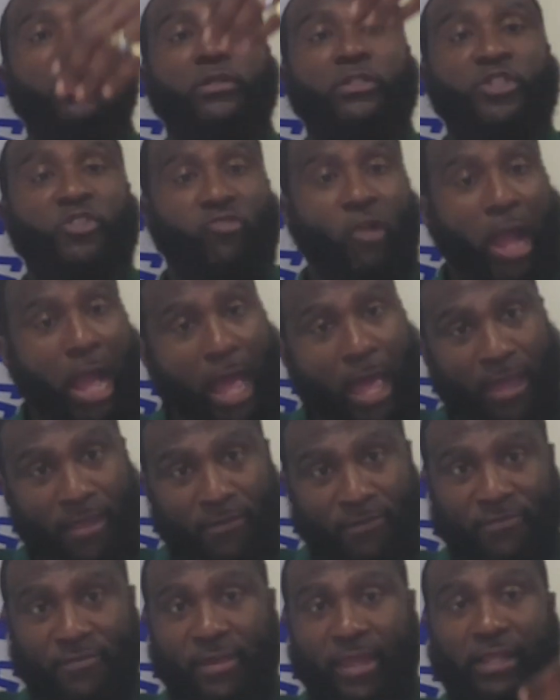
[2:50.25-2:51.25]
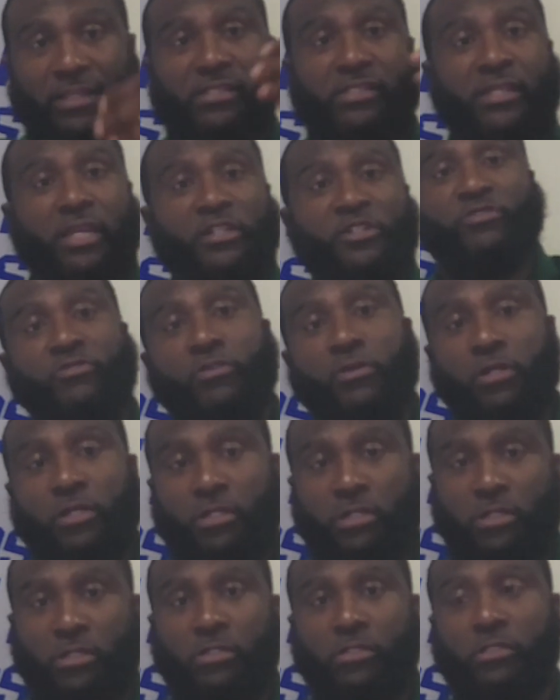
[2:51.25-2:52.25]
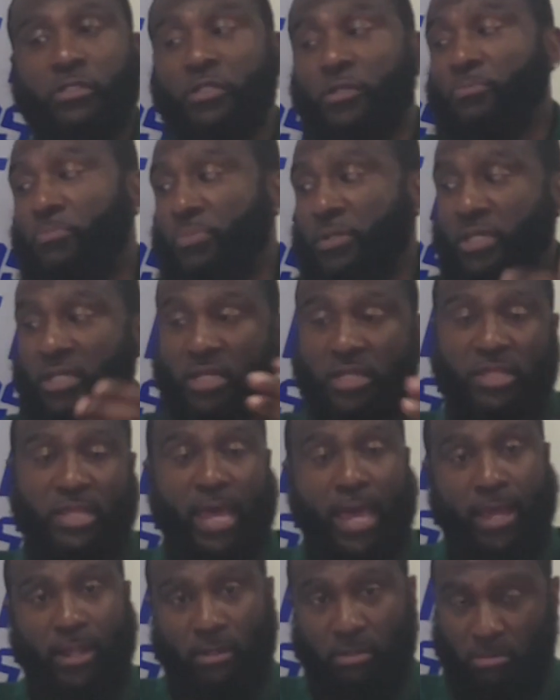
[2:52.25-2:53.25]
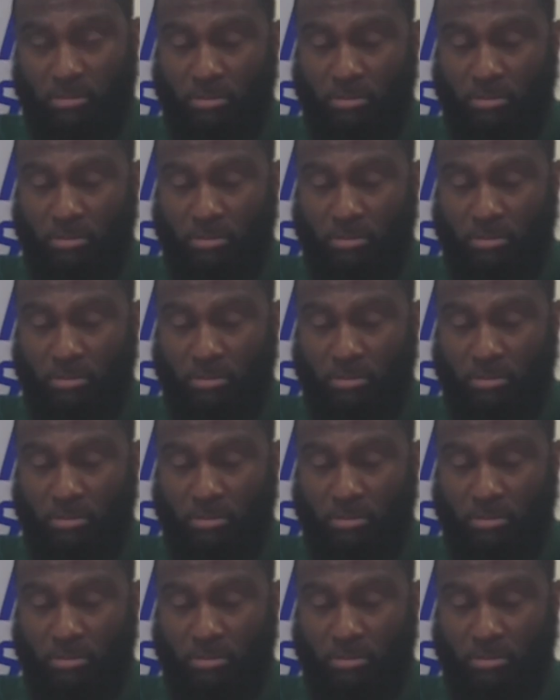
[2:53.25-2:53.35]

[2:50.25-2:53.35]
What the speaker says: drive, etc., to be in that.